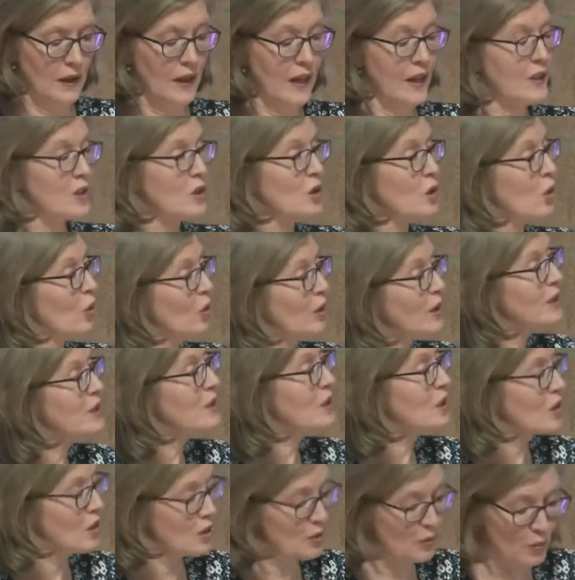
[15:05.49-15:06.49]
It's going
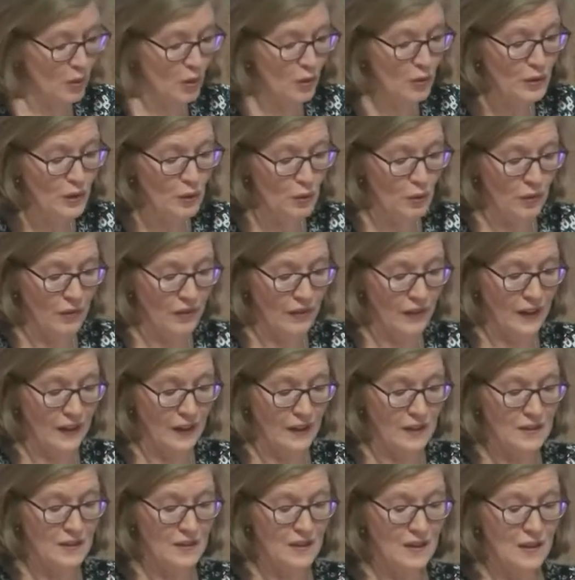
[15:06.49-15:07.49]
to throw you
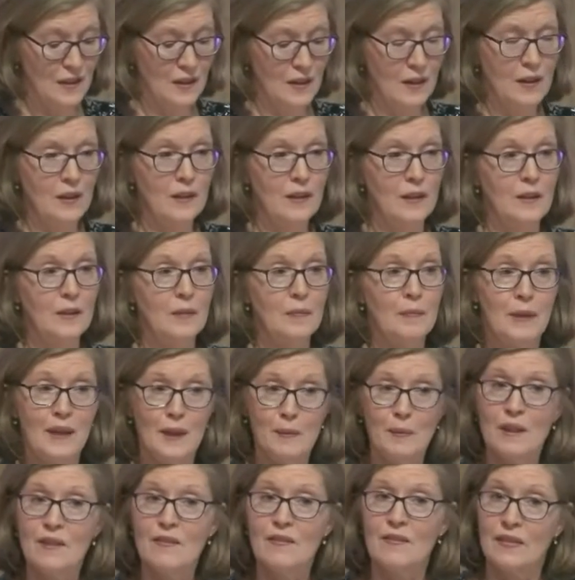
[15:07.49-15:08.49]
things,
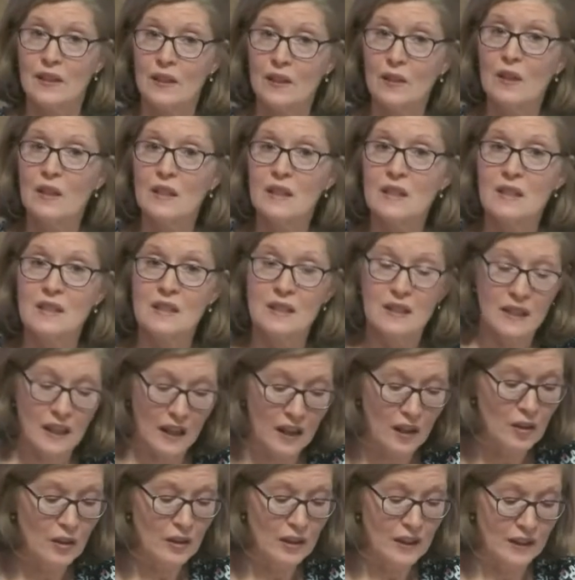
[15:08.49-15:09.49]
maybe very
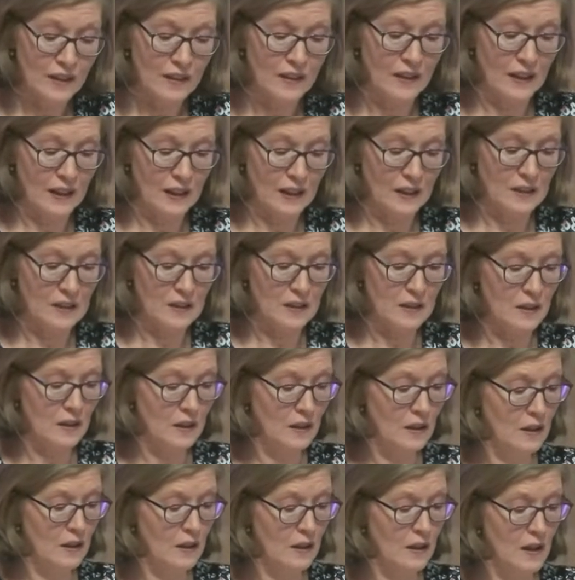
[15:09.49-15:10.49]
scary things,
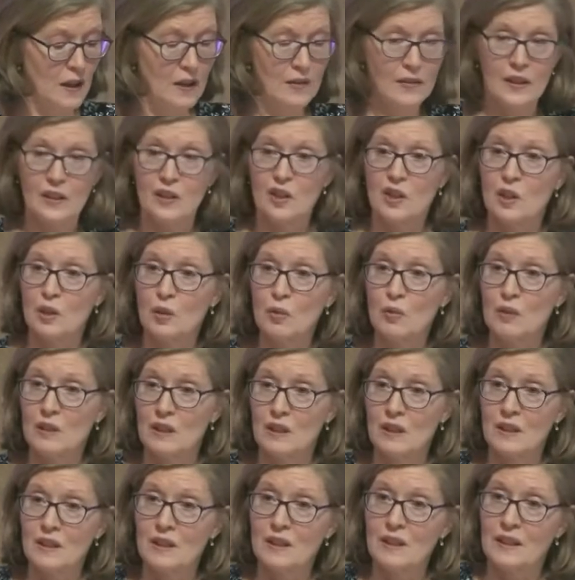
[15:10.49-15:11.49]
that you
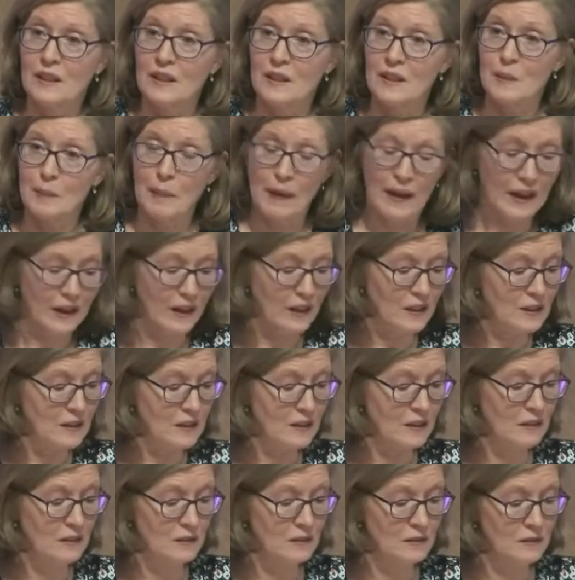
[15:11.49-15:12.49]
didn't expect.